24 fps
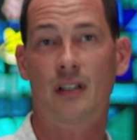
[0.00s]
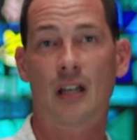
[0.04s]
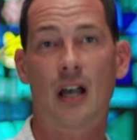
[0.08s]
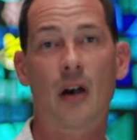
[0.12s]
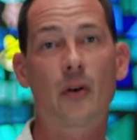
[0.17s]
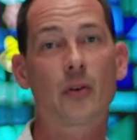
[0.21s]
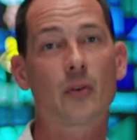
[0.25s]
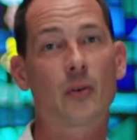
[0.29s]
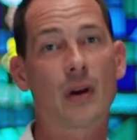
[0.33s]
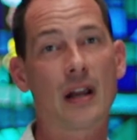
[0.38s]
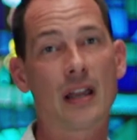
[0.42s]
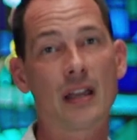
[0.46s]
I
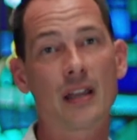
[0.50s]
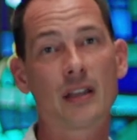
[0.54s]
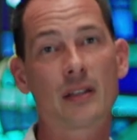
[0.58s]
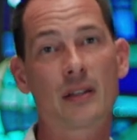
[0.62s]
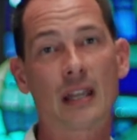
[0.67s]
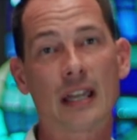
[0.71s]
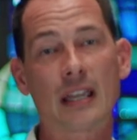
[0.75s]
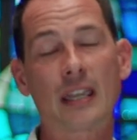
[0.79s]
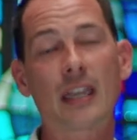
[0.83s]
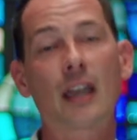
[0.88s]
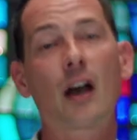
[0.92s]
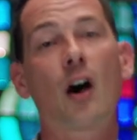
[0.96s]
would write,
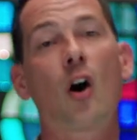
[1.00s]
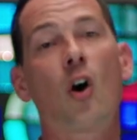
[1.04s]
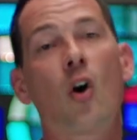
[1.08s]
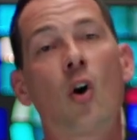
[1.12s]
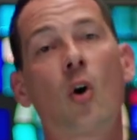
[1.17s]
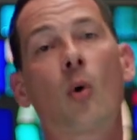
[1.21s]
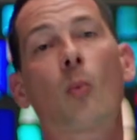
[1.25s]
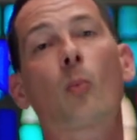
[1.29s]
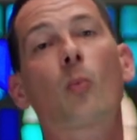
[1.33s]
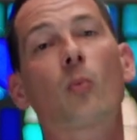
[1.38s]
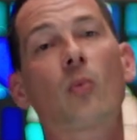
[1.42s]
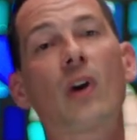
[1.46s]
like at
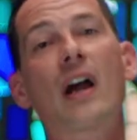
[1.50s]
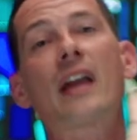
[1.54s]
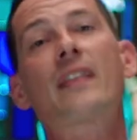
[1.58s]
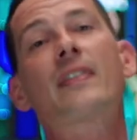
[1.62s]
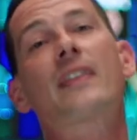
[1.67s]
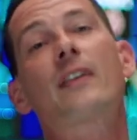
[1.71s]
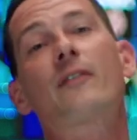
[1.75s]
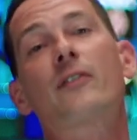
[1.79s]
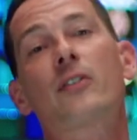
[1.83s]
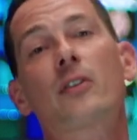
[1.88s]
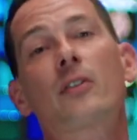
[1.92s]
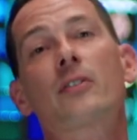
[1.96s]
home,
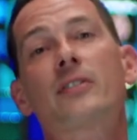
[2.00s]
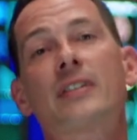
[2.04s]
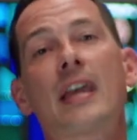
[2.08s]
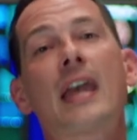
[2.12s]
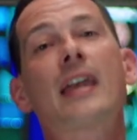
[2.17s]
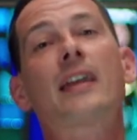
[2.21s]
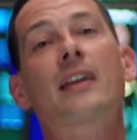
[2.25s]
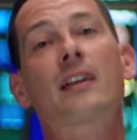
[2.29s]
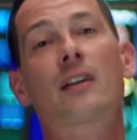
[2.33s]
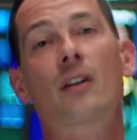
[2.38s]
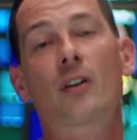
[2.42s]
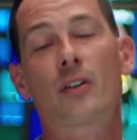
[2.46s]
write, if you're
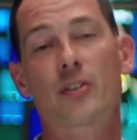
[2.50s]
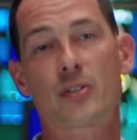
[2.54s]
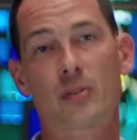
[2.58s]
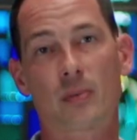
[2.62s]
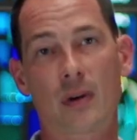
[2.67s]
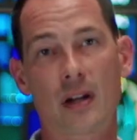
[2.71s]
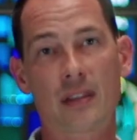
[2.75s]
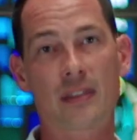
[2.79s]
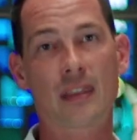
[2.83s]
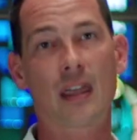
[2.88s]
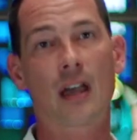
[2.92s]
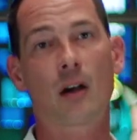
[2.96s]
taking notes,
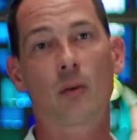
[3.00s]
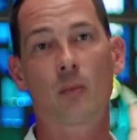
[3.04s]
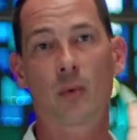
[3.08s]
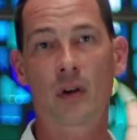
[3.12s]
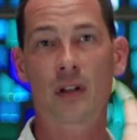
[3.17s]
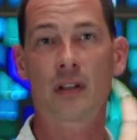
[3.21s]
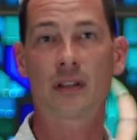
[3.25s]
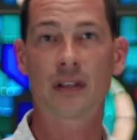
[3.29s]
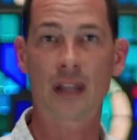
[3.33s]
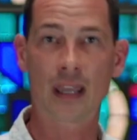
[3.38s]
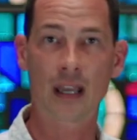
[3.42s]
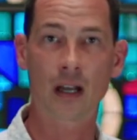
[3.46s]
write that
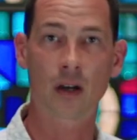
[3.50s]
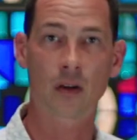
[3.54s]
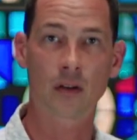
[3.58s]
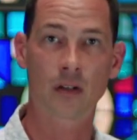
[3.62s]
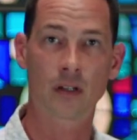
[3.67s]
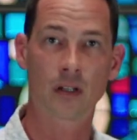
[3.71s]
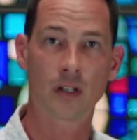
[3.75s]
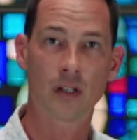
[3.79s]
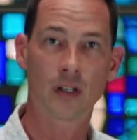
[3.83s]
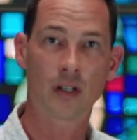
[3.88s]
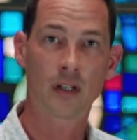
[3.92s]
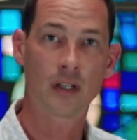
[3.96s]
one down.